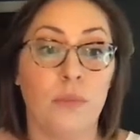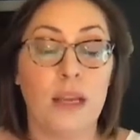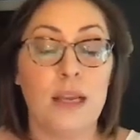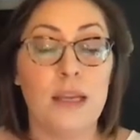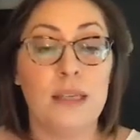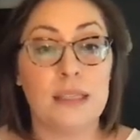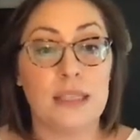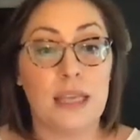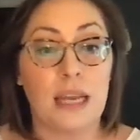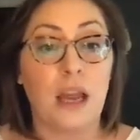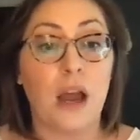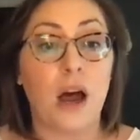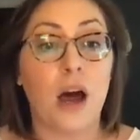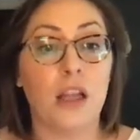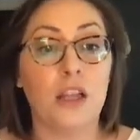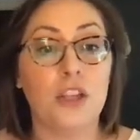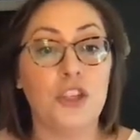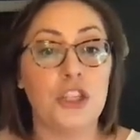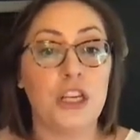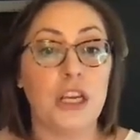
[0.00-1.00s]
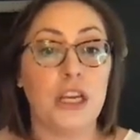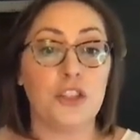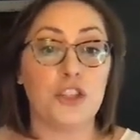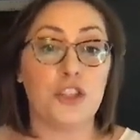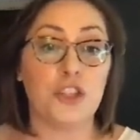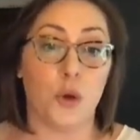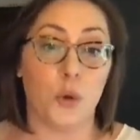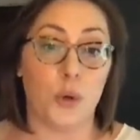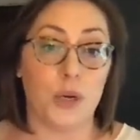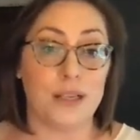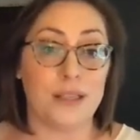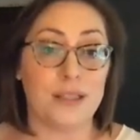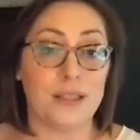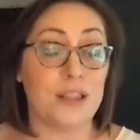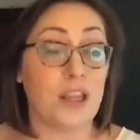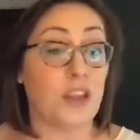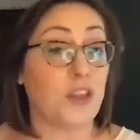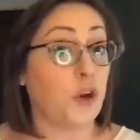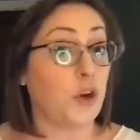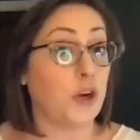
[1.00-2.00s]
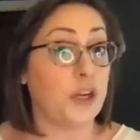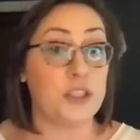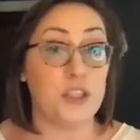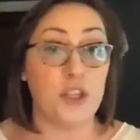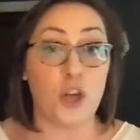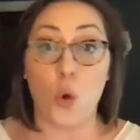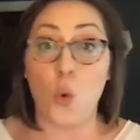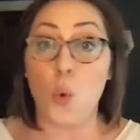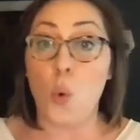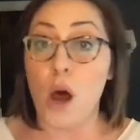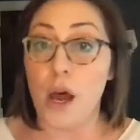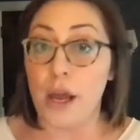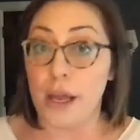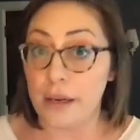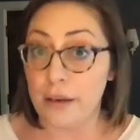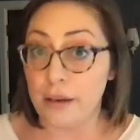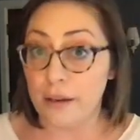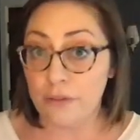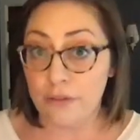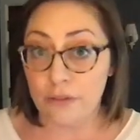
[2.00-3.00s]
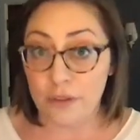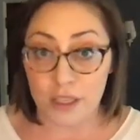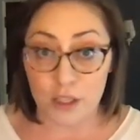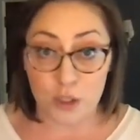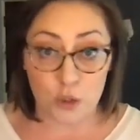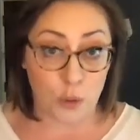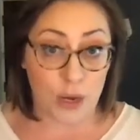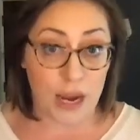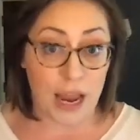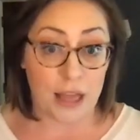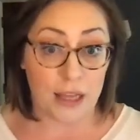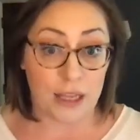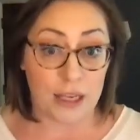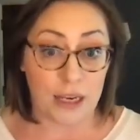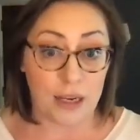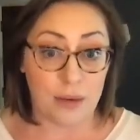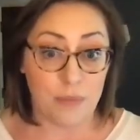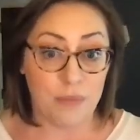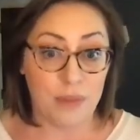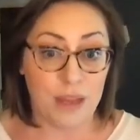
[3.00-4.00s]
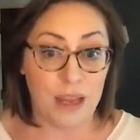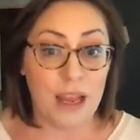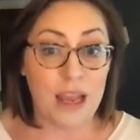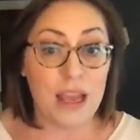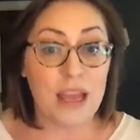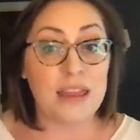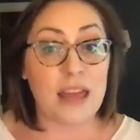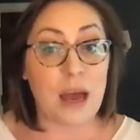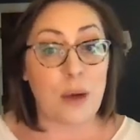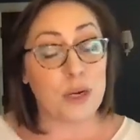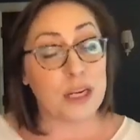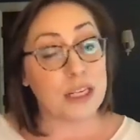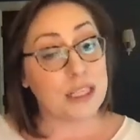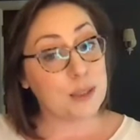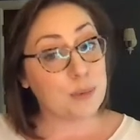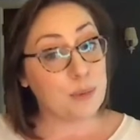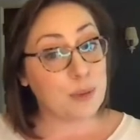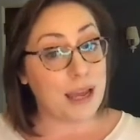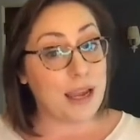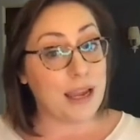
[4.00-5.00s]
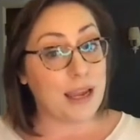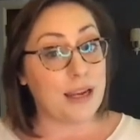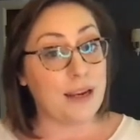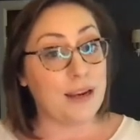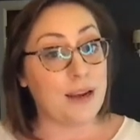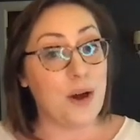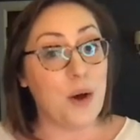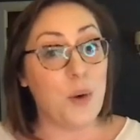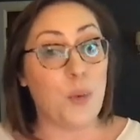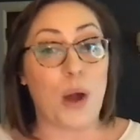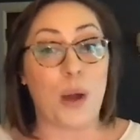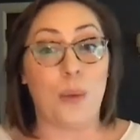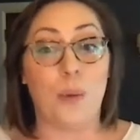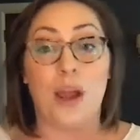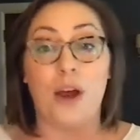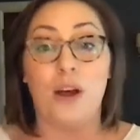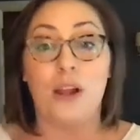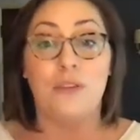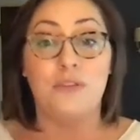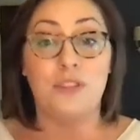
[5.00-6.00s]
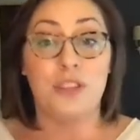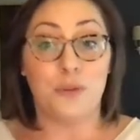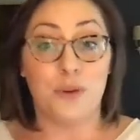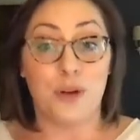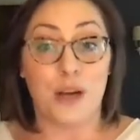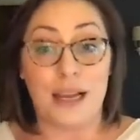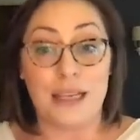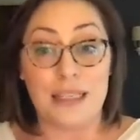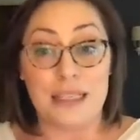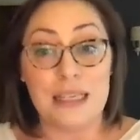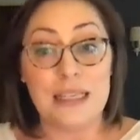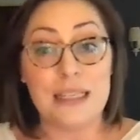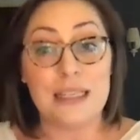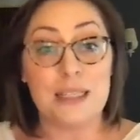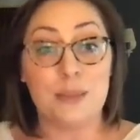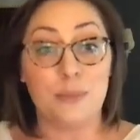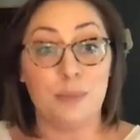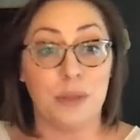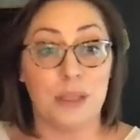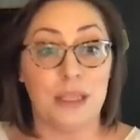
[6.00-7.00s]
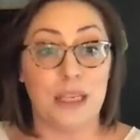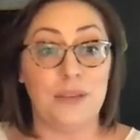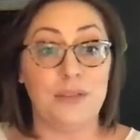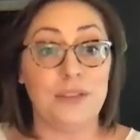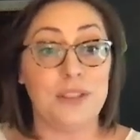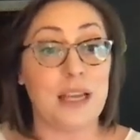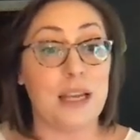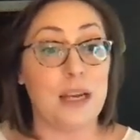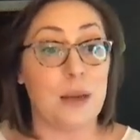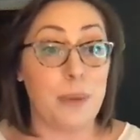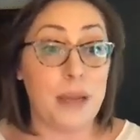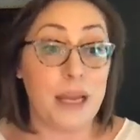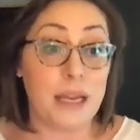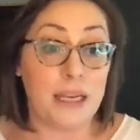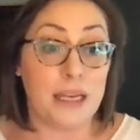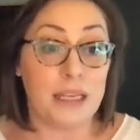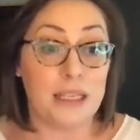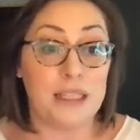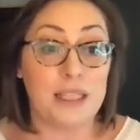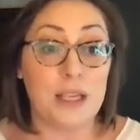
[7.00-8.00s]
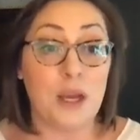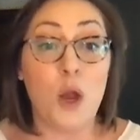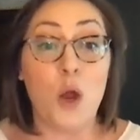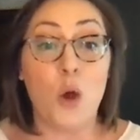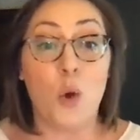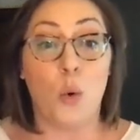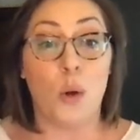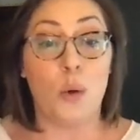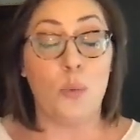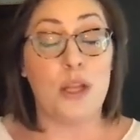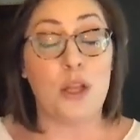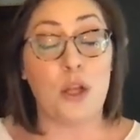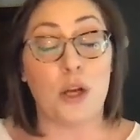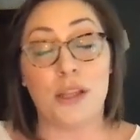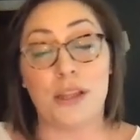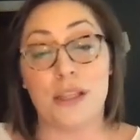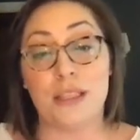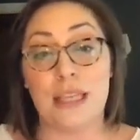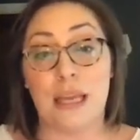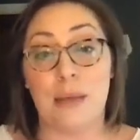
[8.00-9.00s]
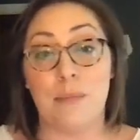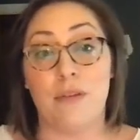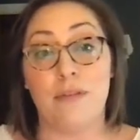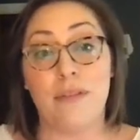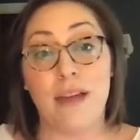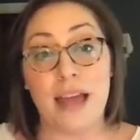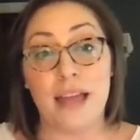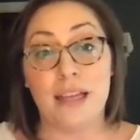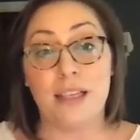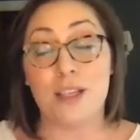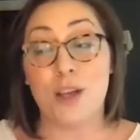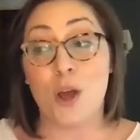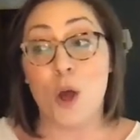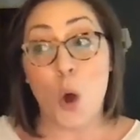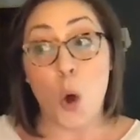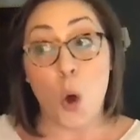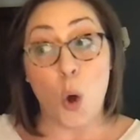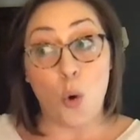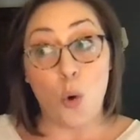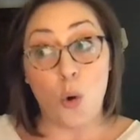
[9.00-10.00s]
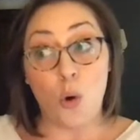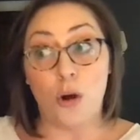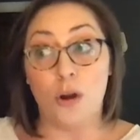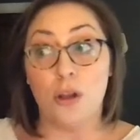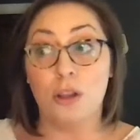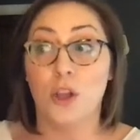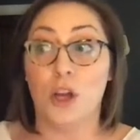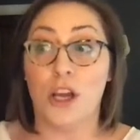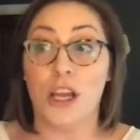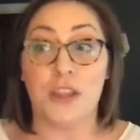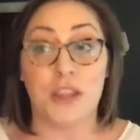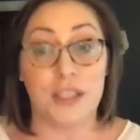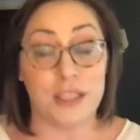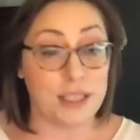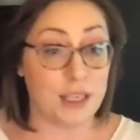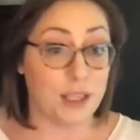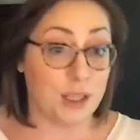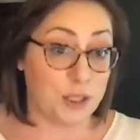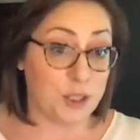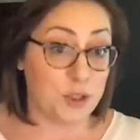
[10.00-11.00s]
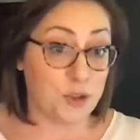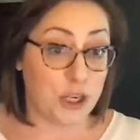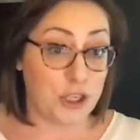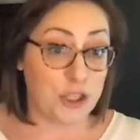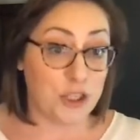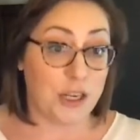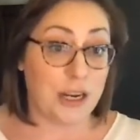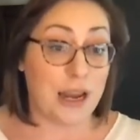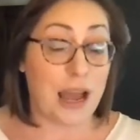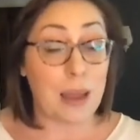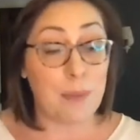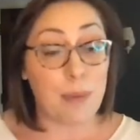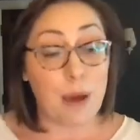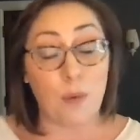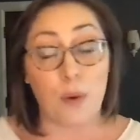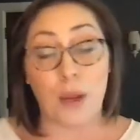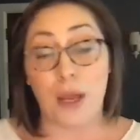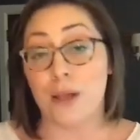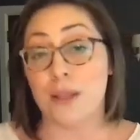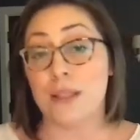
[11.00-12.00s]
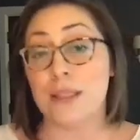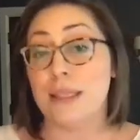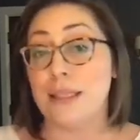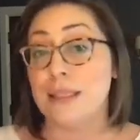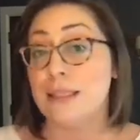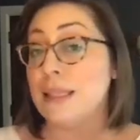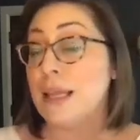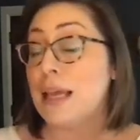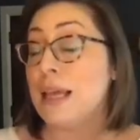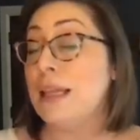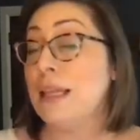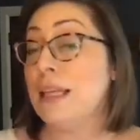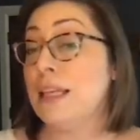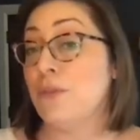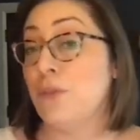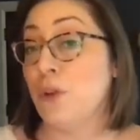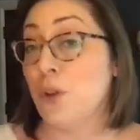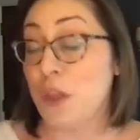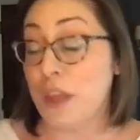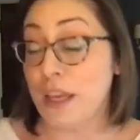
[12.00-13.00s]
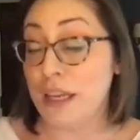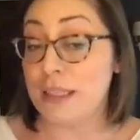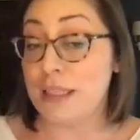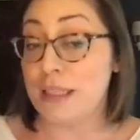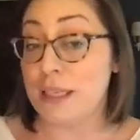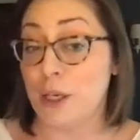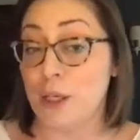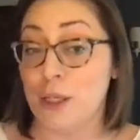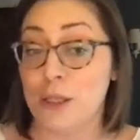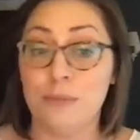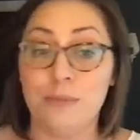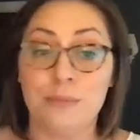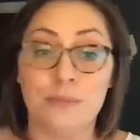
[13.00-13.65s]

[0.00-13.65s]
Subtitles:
Psychology has shown us that there is no one fixed reality. That would explain why we all have different ideas, beliefs, and opinions when we look at the same event or look at this illustration. I bet we all see slightly different things here.